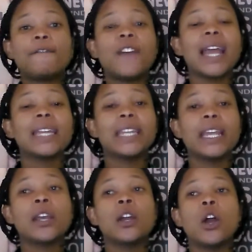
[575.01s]

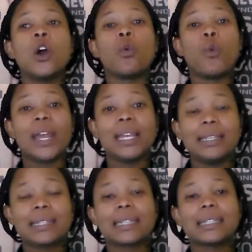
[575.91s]
Finding
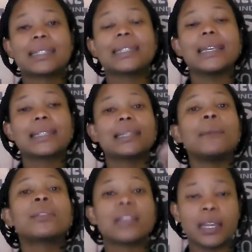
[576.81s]
ways to say
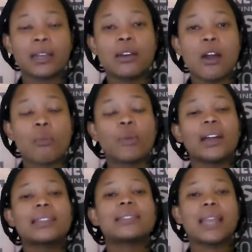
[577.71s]
something
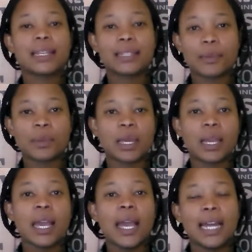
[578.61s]
without saying something.